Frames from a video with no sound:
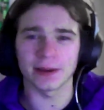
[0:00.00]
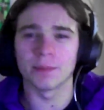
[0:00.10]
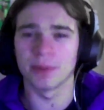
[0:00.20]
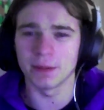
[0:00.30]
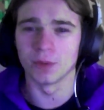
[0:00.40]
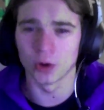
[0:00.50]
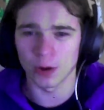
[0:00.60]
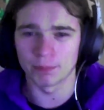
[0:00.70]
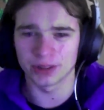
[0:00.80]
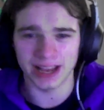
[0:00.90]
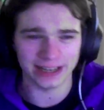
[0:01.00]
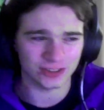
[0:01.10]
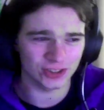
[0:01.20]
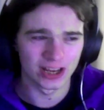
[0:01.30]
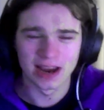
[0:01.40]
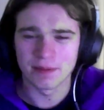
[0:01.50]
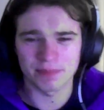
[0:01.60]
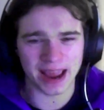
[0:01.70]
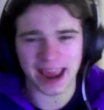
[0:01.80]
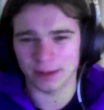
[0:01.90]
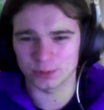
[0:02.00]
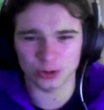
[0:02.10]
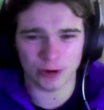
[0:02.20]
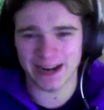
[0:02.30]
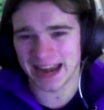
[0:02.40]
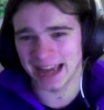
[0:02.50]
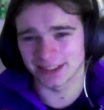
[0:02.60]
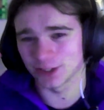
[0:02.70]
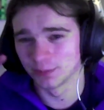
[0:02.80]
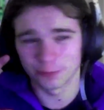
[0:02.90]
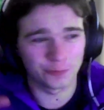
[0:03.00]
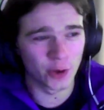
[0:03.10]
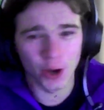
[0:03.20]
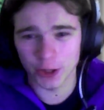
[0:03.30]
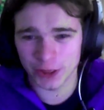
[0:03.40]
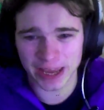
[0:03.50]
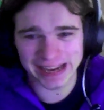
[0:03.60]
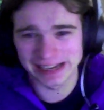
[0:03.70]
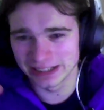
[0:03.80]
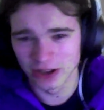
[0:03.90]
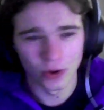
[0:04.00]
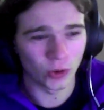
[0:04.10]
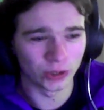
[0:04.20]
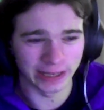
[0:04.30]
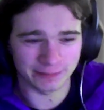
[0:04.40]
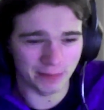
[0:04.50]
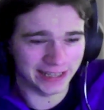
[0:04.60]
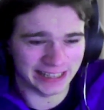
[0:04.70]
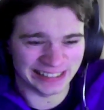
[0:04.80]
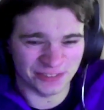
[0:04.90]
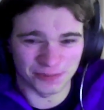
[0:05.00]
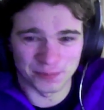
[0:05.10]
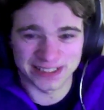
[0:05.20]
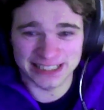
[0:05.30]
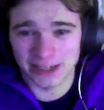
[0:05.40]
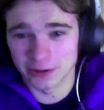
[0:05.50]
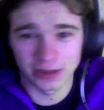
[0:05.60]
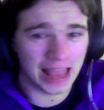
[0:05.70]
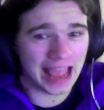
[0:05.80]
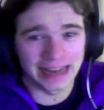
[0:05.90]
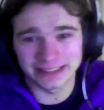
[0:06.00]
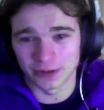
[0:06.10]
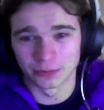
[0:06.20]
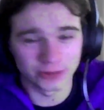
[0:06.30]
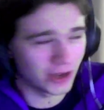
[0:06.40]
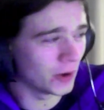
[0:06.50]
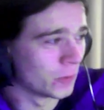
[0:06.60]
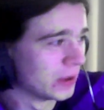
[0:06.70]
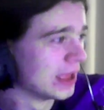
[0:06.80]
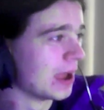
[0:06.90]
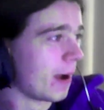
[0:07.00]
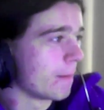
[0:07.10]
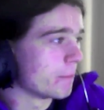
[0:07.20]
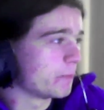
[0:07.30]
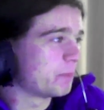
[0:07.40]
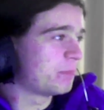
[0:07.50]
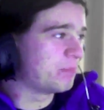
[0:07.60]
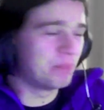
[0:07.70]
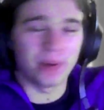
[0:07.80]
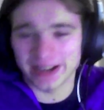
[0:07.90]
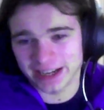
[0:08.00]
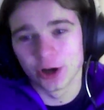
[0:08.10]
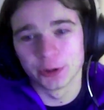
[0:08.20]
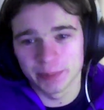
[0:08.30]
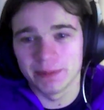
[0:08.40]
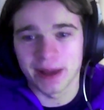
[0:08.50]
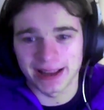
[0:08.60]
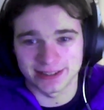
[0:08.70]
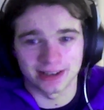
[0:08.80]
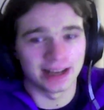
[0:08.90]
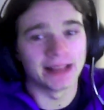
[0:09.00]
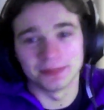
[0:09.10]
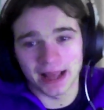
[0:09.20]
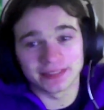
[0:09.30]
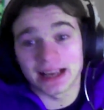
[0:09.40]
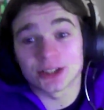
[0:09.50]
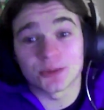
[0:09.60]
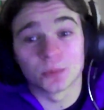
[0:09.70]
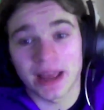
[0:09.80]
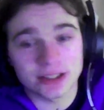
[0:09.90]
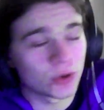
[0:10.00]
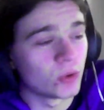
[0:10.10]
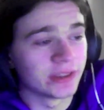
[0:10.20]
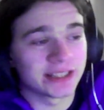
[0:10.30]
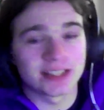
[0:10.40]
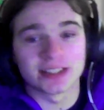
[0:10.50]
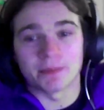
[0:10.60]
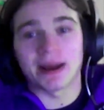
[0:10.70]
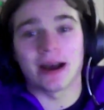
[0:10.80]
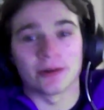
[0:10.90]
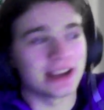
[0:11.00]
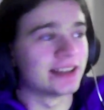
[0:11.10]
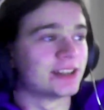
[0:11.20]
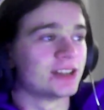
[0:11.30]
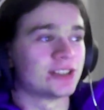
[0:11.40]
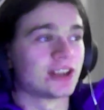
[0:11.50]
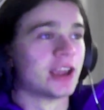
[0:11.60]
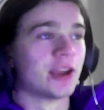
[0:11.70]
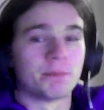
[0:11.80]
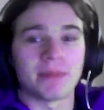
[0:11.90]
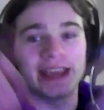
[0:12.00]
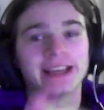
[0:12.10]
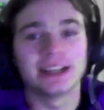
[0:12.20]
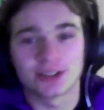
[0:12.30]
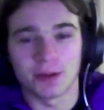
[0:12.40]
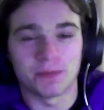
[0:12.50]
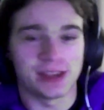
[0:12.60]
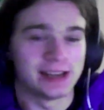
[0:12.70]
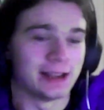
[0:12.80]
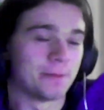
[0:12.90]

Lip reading: a bit more complex, perhaps try and add some fur thing, or like make it a different material, I don't know. But it could be better, and that's all this is about, is making something,